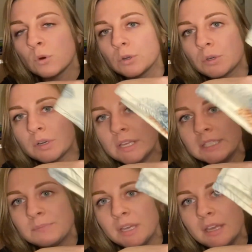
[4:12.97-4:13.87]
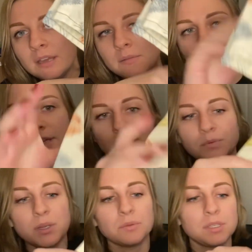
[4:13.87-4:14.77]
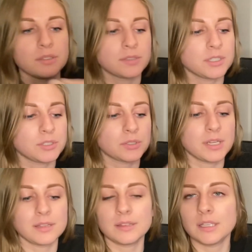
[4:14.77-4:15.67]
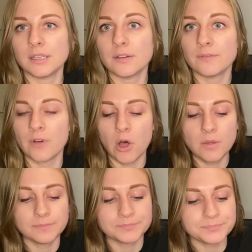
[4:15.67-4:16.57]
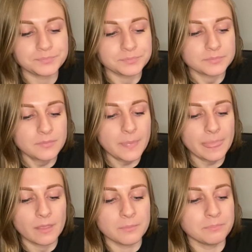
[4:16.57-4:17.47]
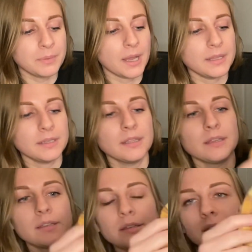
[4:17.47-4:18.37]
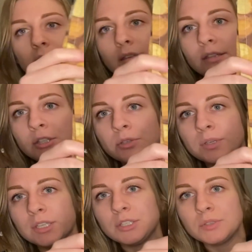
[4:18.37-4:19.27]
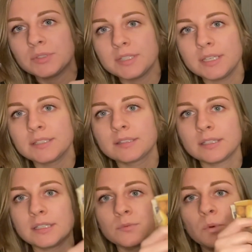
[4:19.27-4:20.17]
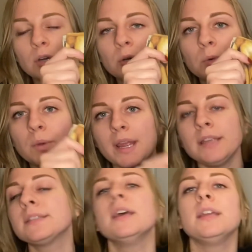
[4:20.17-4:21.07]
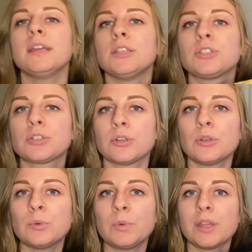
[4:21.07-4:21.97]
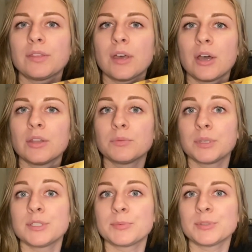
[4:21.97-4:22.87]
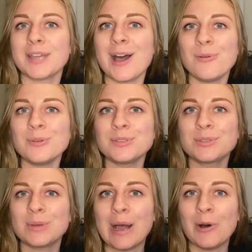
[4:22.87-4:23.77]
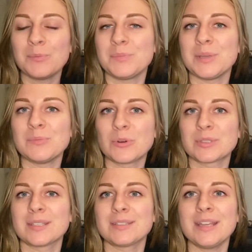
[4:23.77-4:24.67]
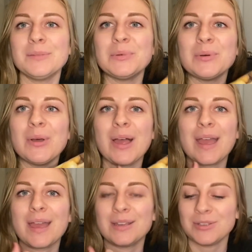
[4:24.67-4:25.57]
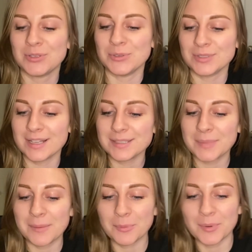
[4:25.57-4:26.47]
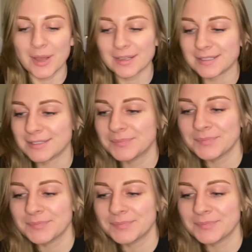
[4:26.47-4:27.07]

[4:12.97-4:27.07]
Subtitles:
crisp because we only use it during the fall. But you can use these. These work great in turn with the reusable towels to help be more sustainable and use less paper products.